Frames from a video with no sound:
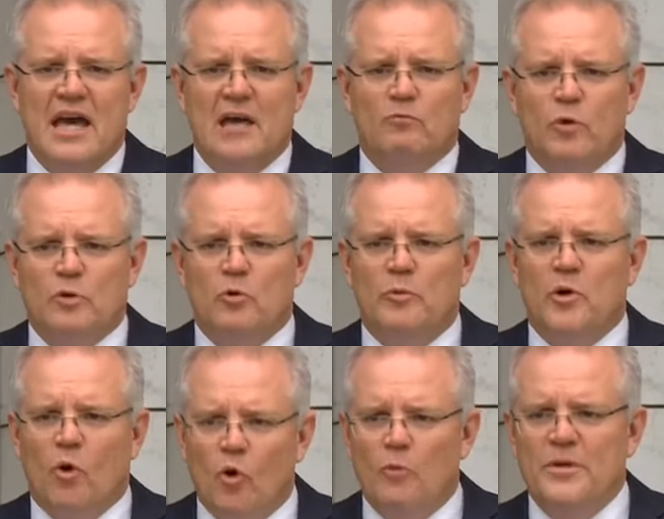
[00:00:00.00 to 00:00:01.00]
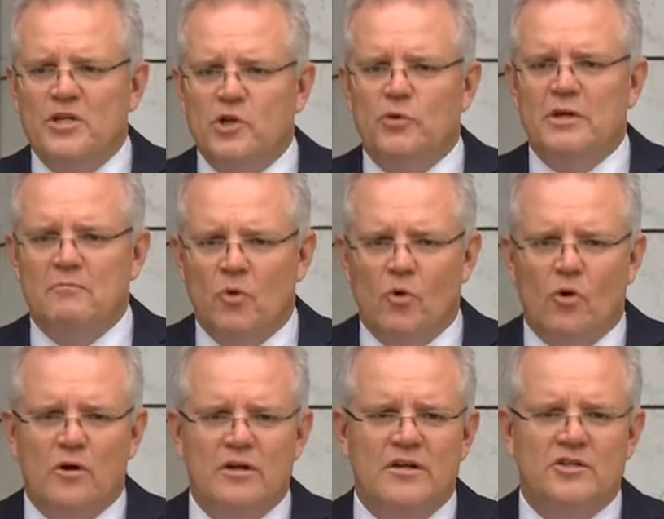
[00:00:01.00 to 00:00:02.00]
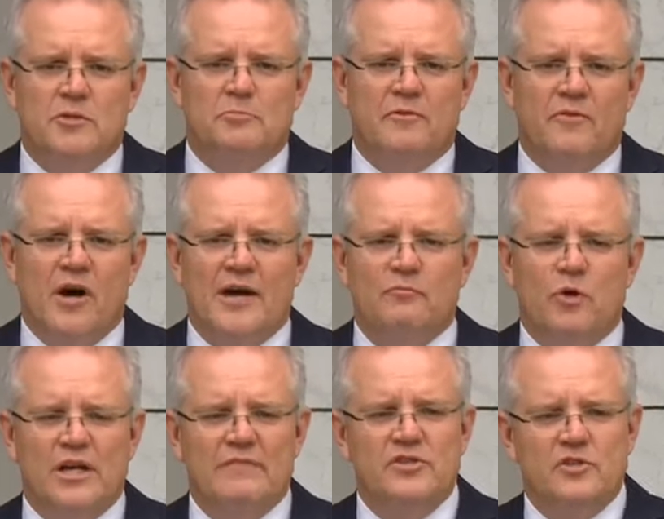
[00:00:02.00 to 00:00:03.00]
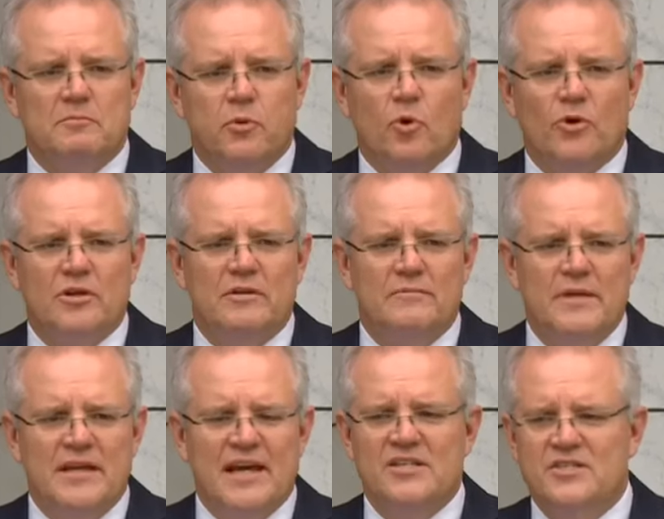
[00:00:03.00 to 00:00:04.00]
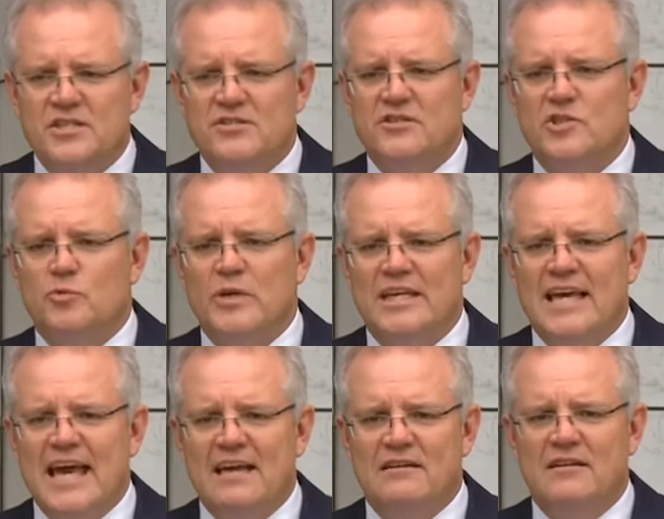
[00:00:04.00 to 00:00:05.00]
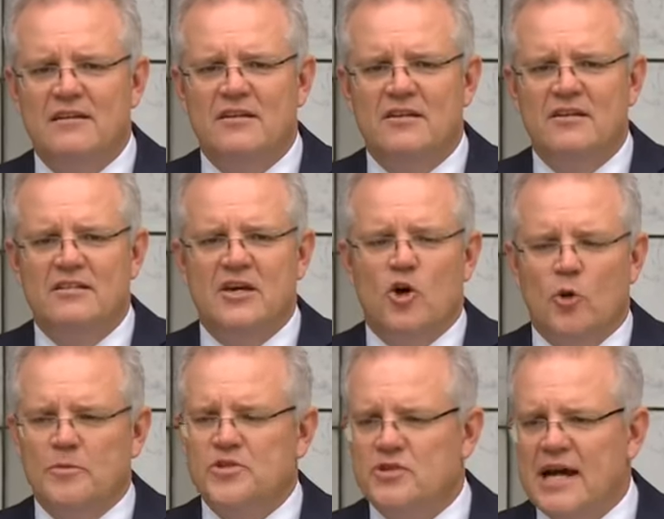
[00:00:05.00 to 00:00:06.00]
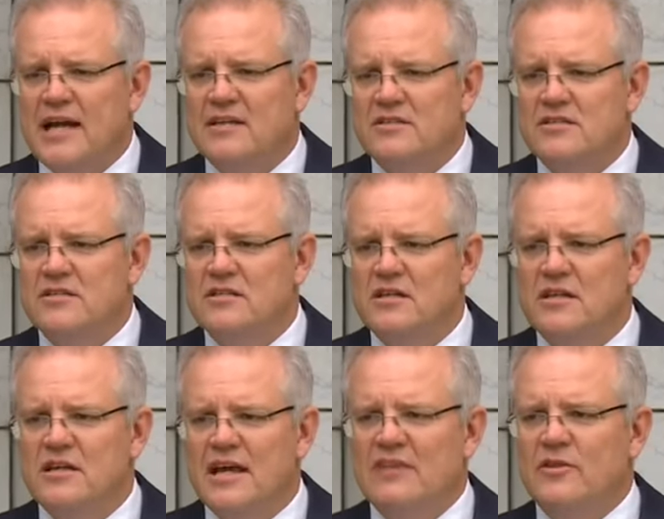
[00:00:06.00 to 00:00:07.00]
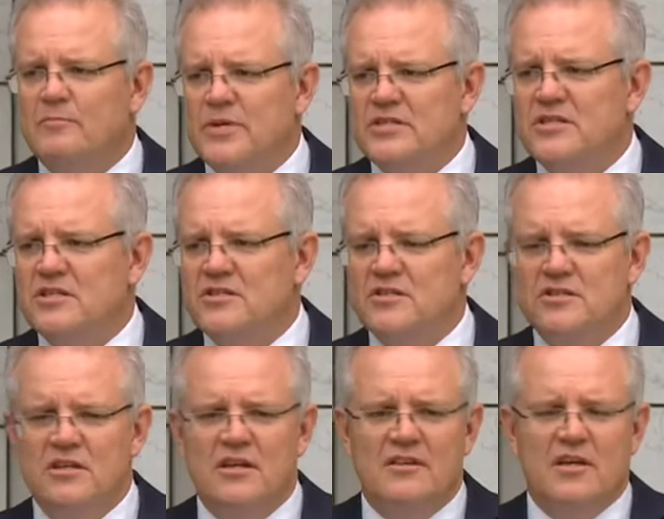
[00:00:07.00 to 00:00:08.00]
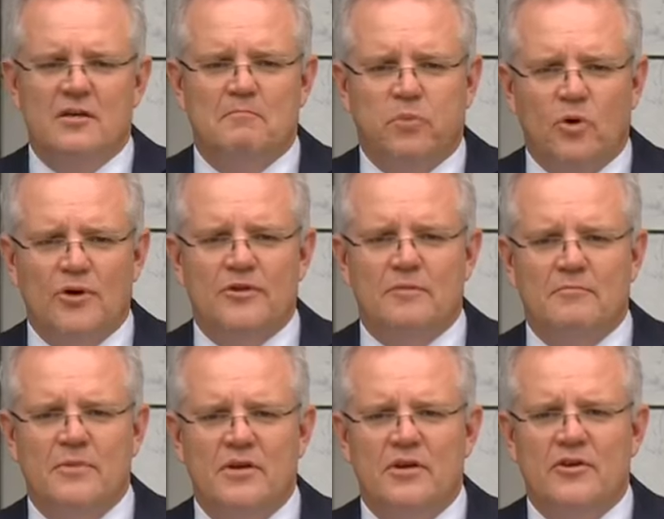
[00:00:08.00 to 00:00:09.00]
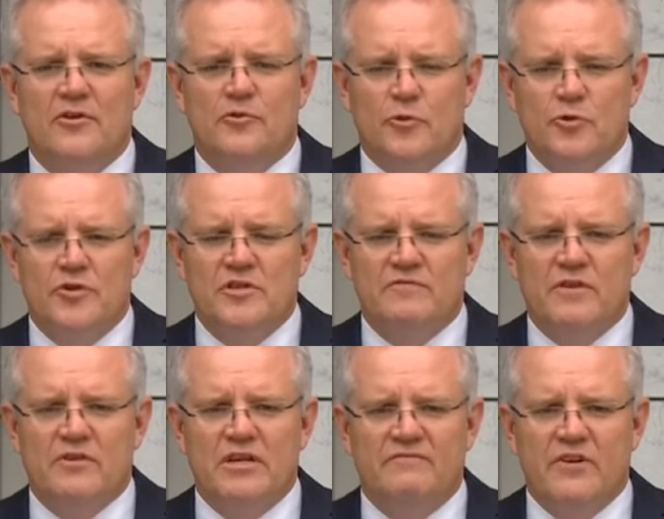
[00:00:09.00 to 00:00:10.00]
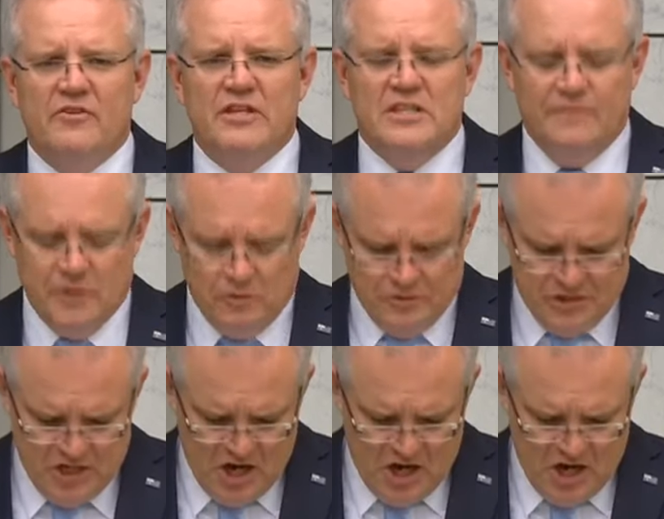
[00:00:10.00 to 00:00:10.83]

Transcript: And we will all be doing more to provide whatever support and assistance we can to help Australians and the businesses that employ them through this very, very difficult